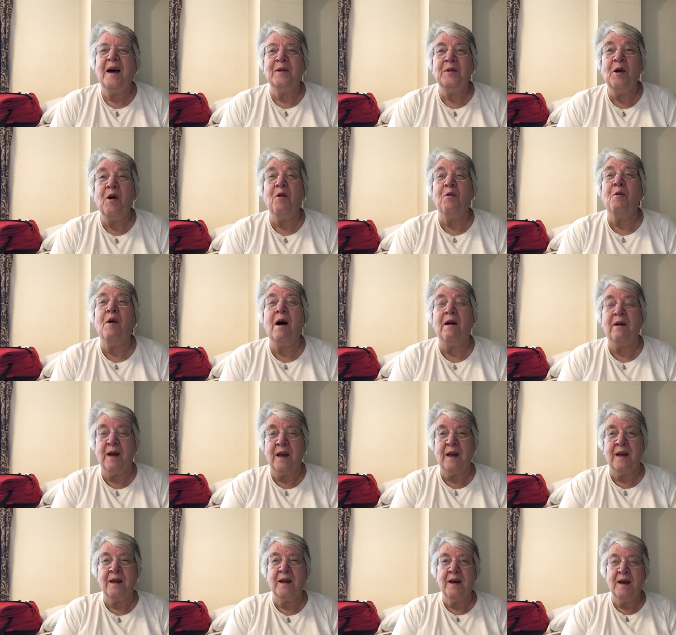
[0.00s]
and not
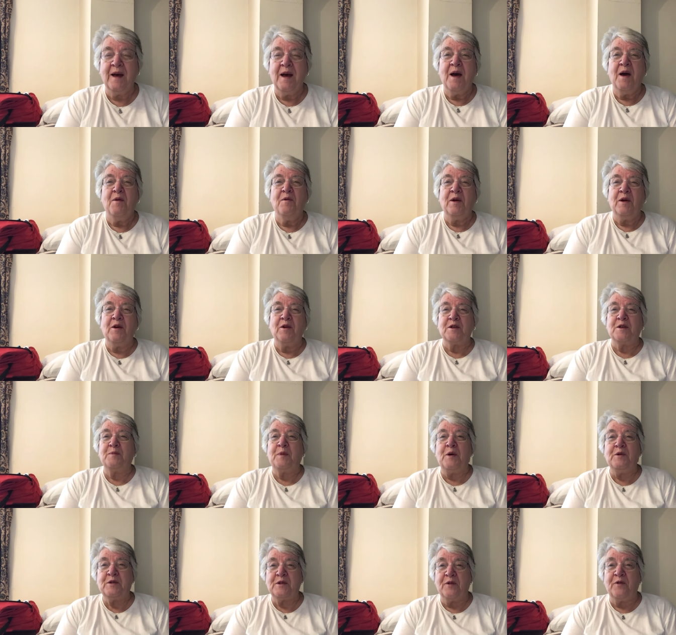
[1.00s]
worrying. We're not
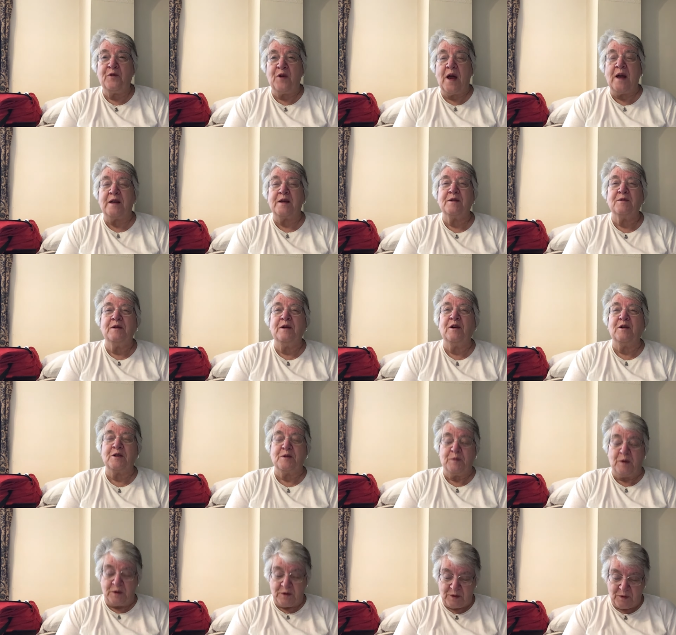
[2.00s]
supposed to fret, we're not
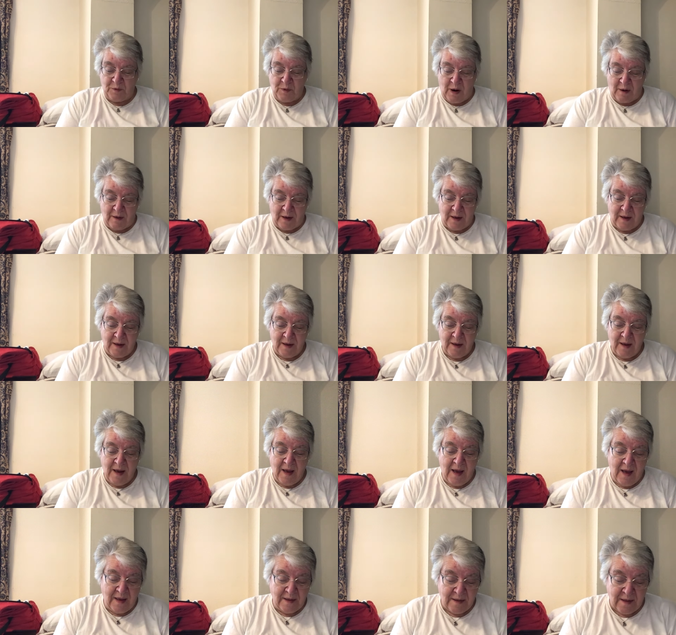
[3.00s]
supposed to worry.
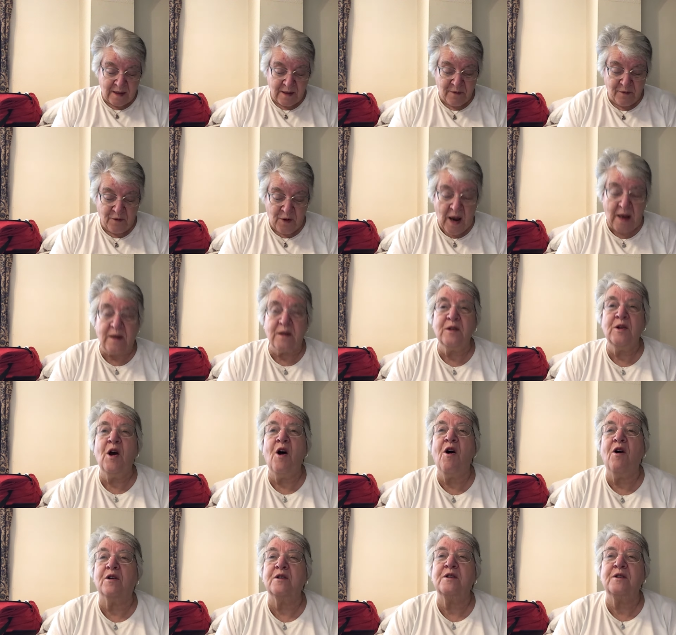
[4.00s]
It says, Fret
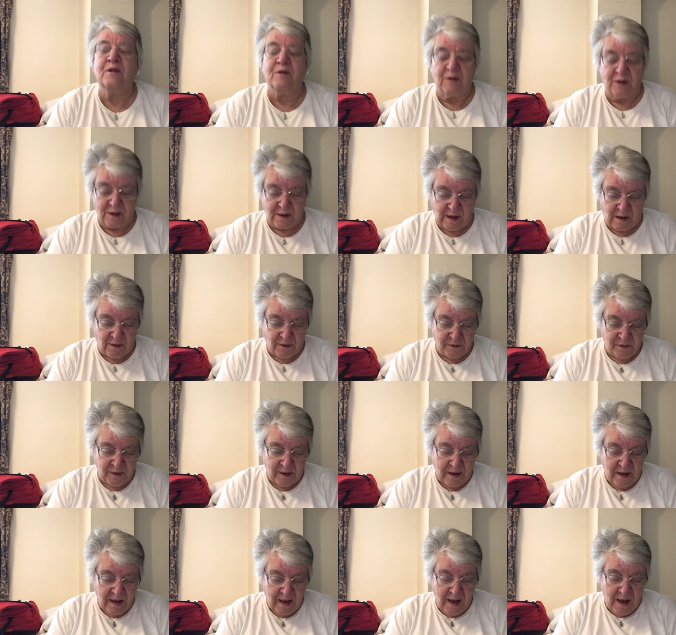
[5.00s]
not yourself.
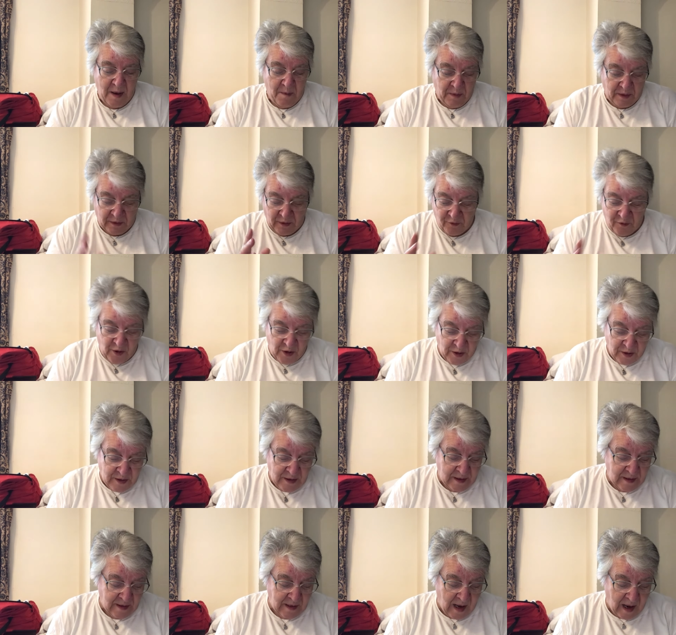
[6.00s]
But the
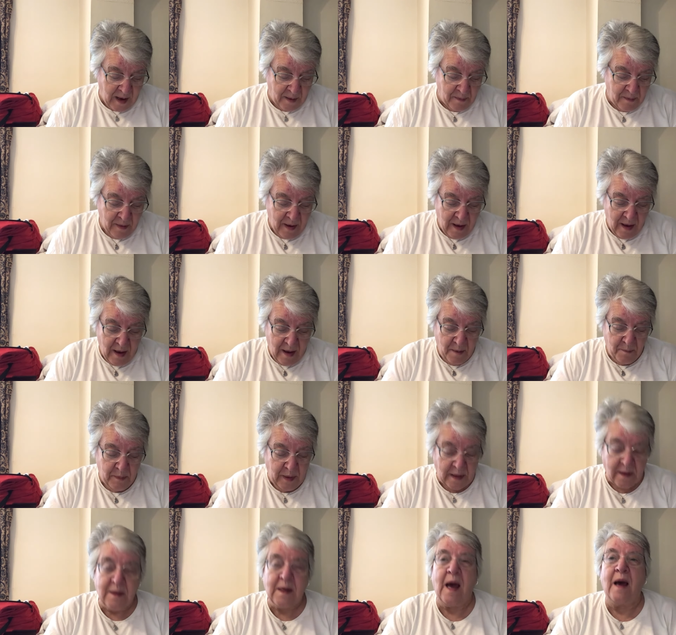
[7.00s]
verses i have
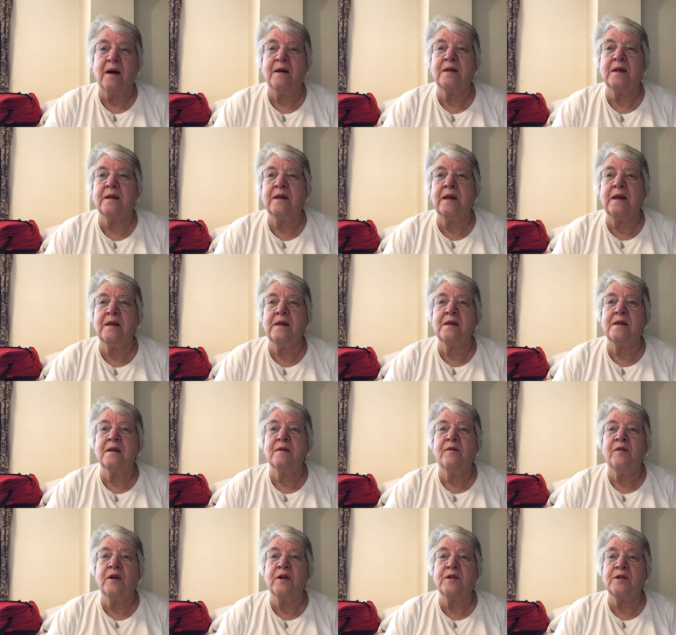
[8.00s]
picked out are these,
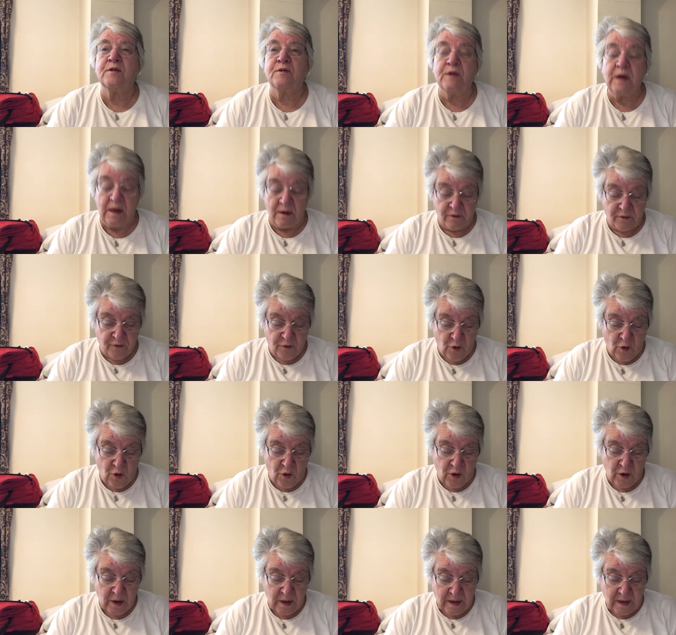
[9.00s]
verse 3 and 4,